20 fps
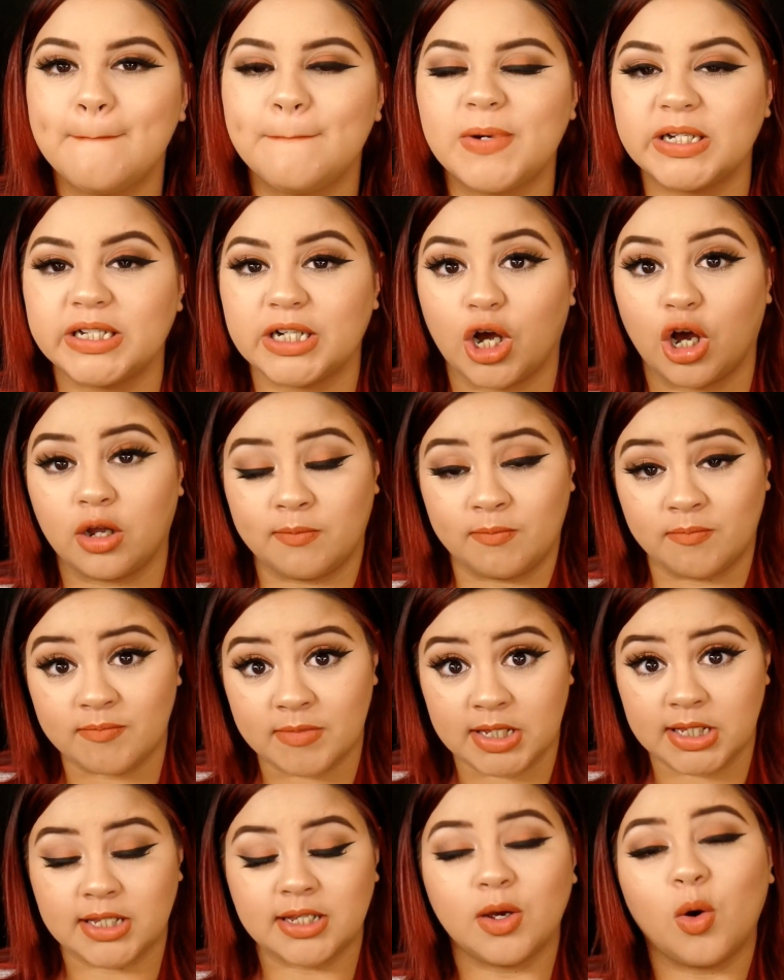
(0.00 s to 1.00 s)
But on
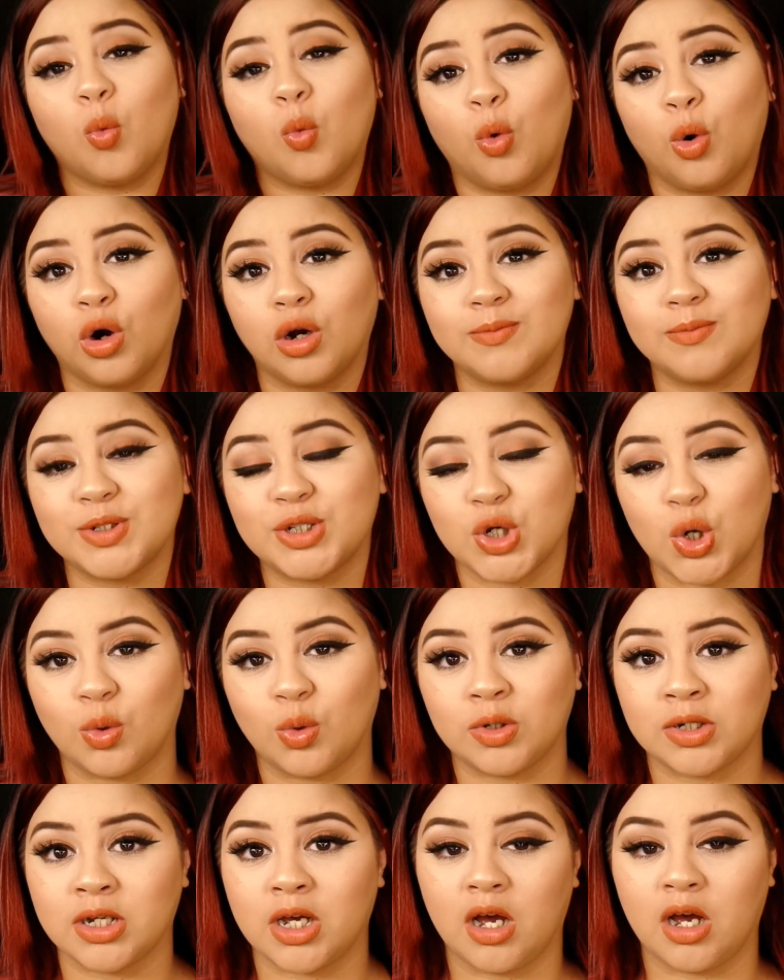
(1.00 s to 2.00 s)
me, warm
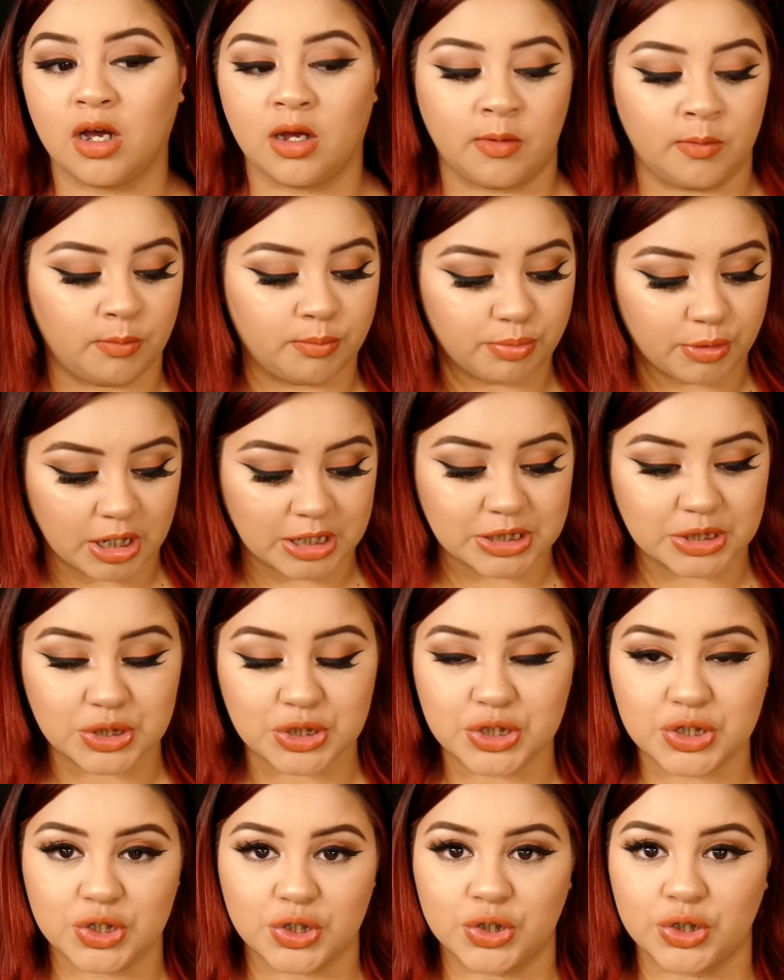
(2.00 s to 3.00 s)
tone um,
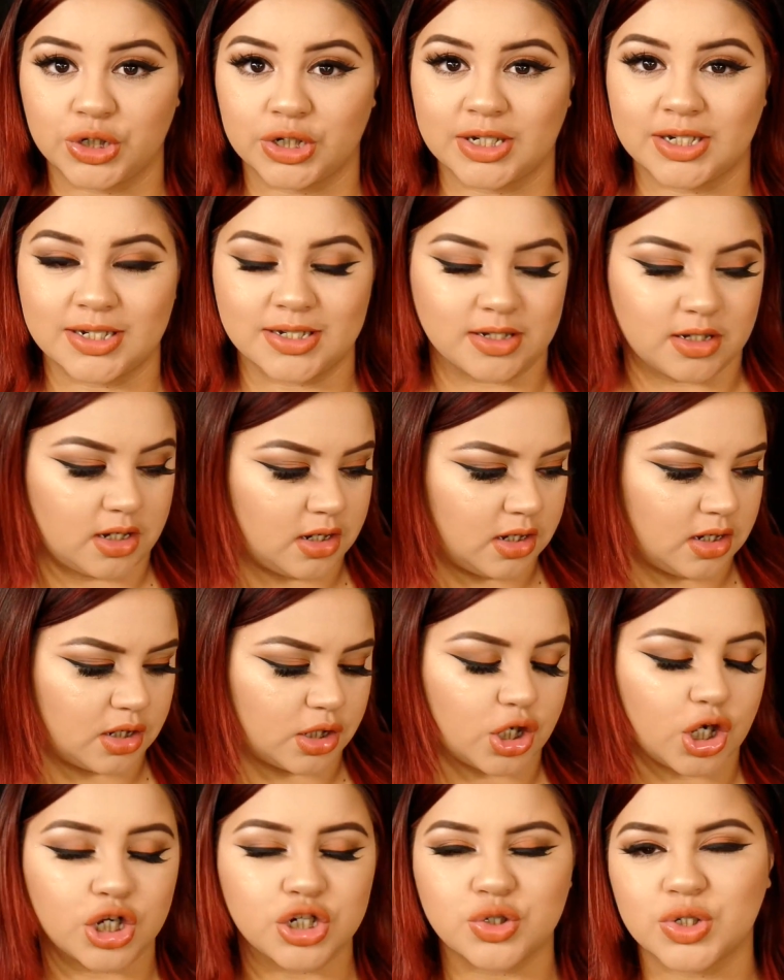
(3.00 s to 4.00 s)
bronzers or uh,
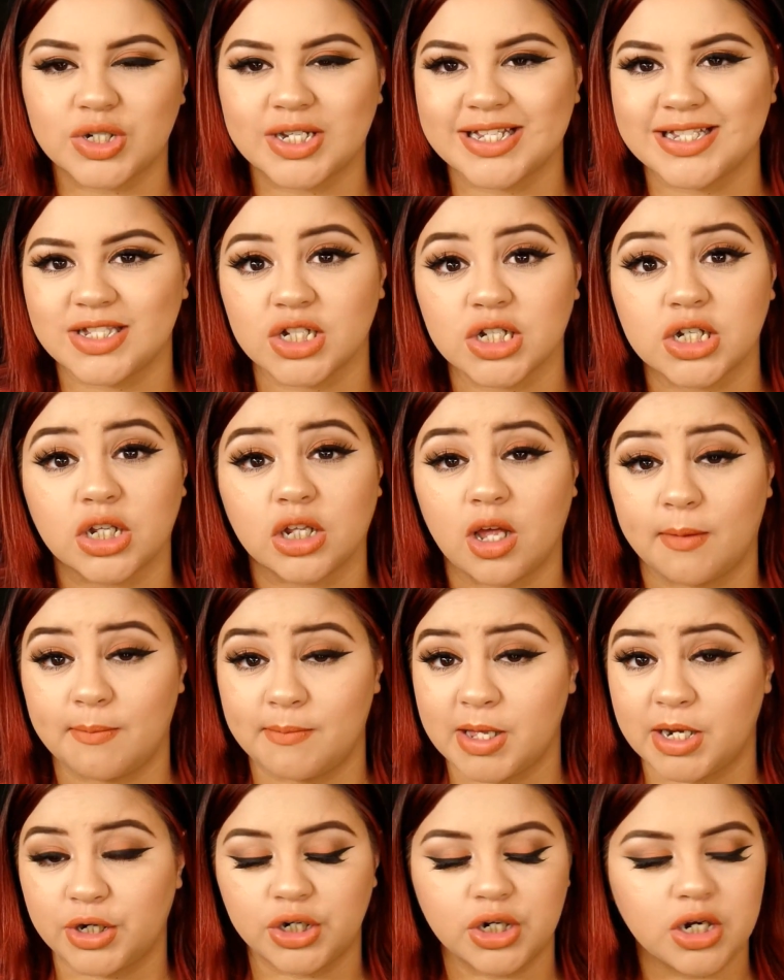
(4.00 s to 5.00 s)
contour kits look a lot
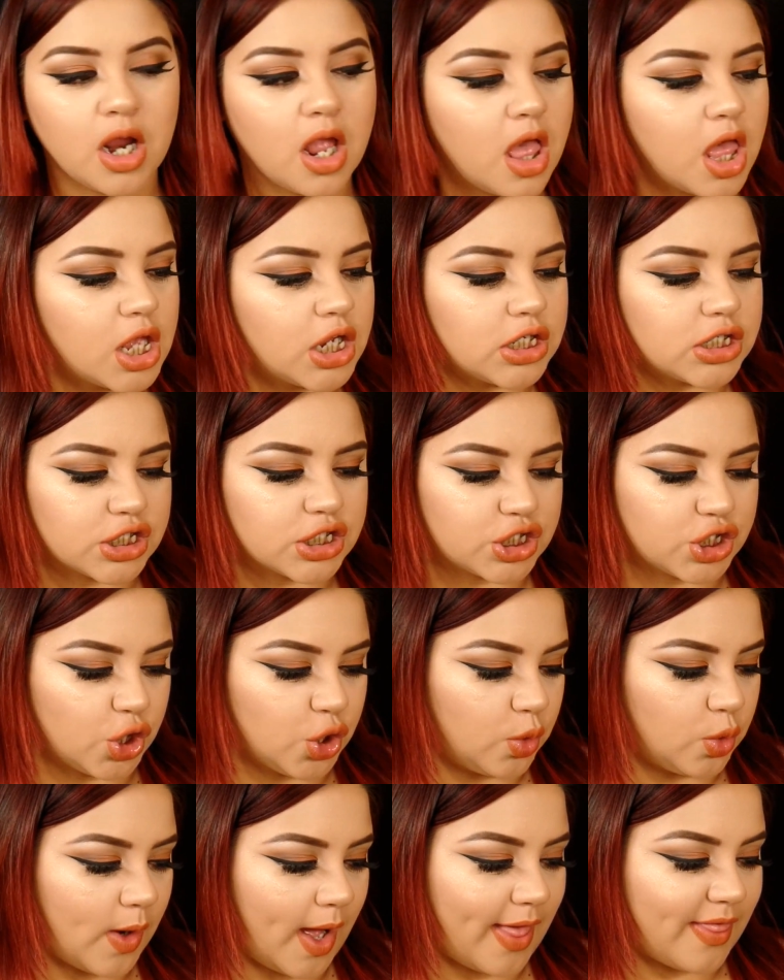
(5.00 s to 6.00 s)
better.
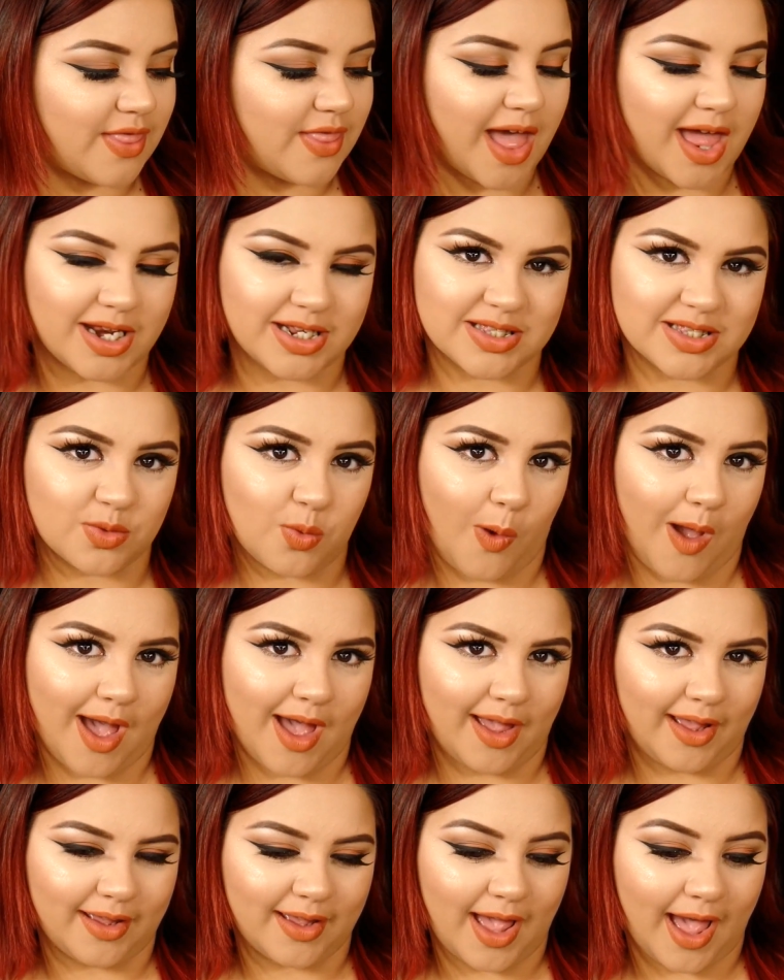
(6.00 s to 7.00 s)
So that is why
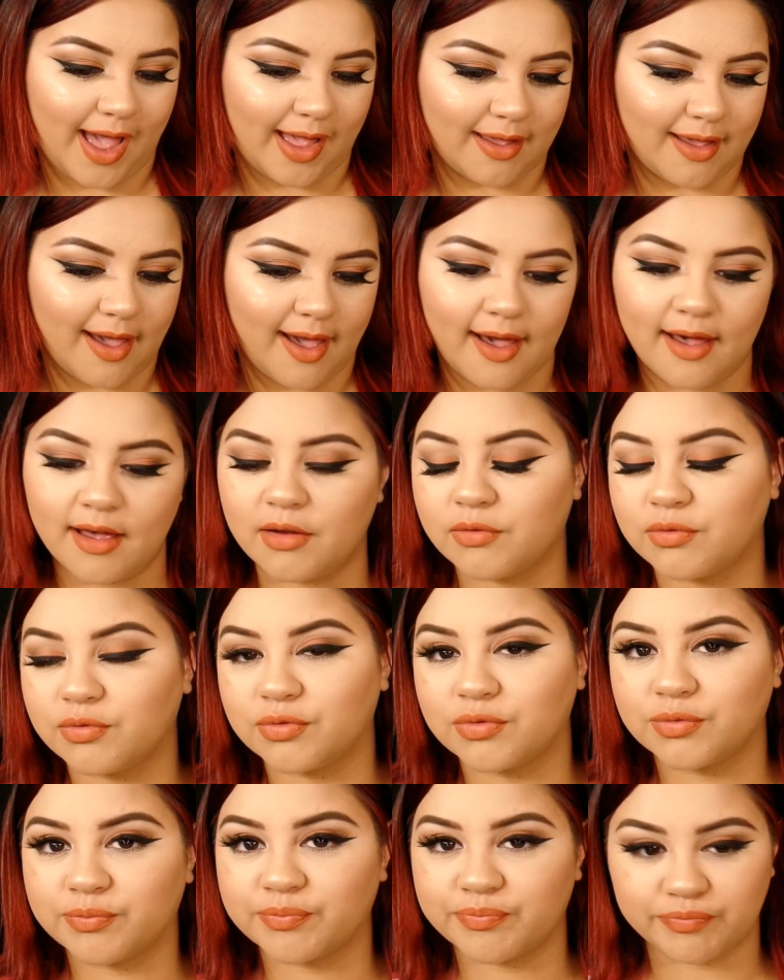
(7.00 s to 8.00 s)
I
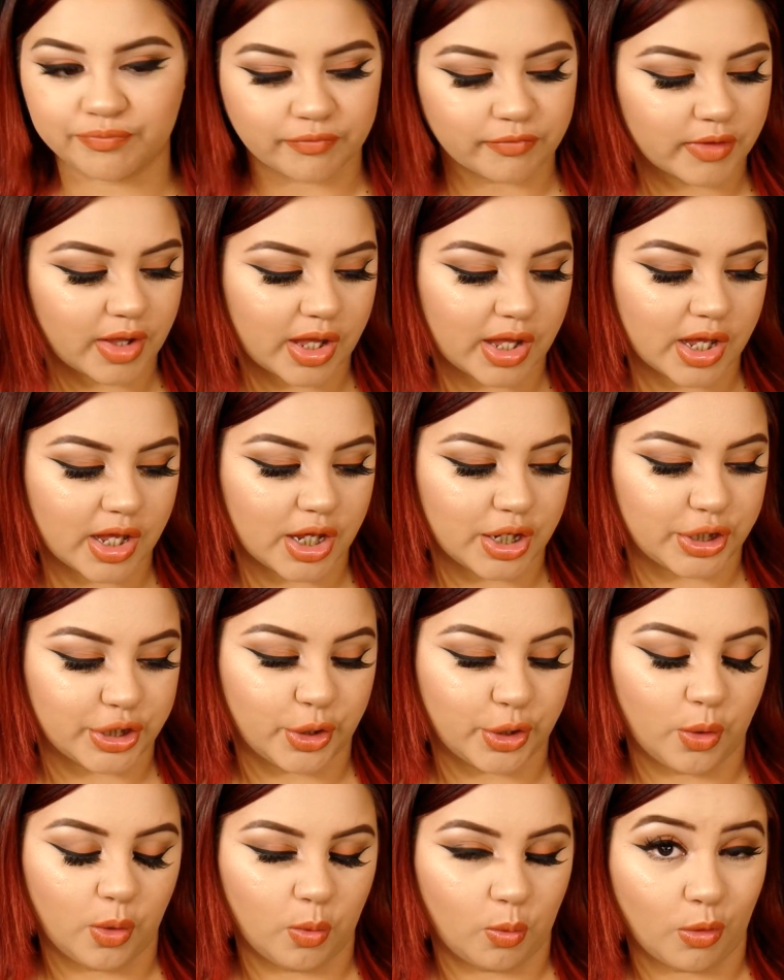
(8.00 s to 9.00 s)
have, you
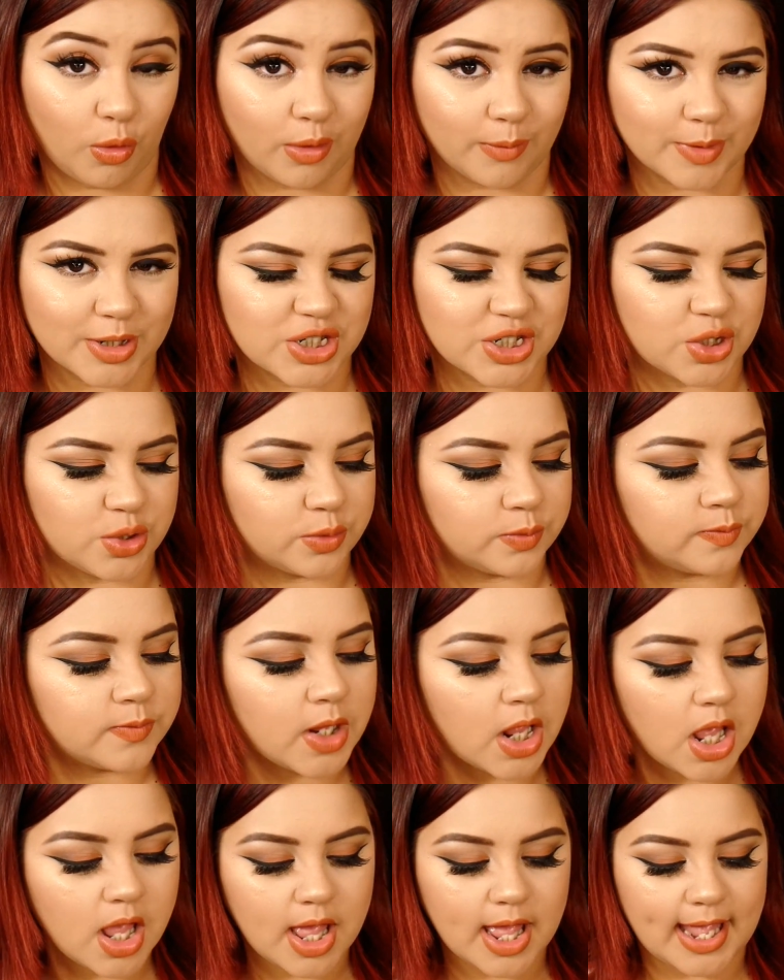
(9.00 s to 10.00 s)
know, a warmer tone.
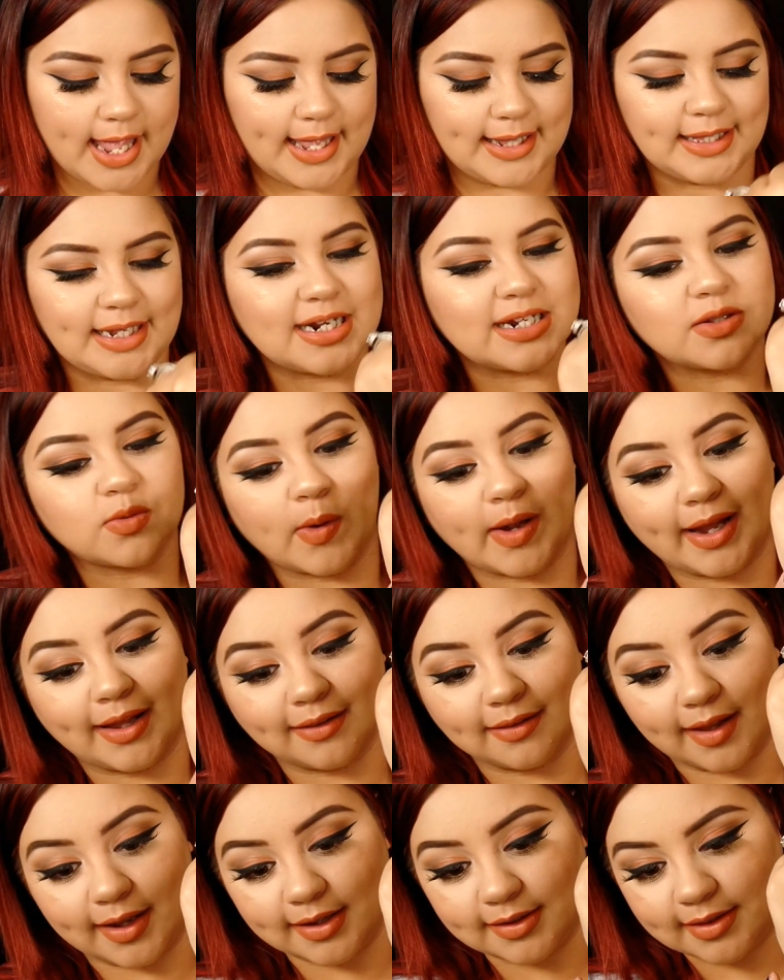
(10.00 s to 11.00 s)
And that is why
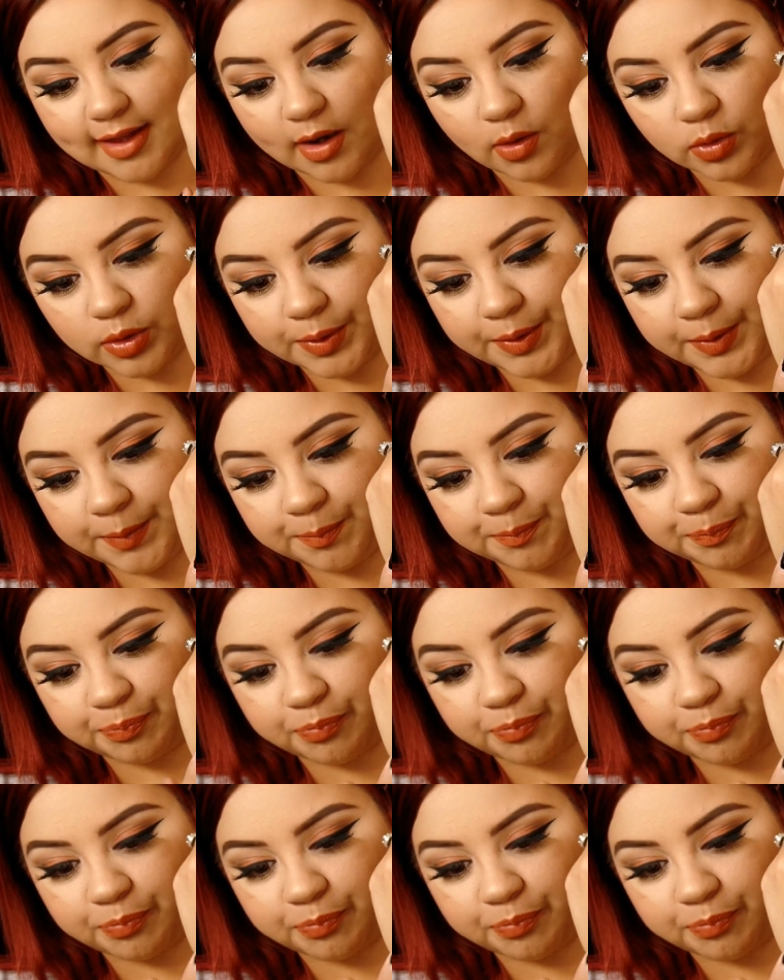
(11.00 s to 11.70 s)
I like that one.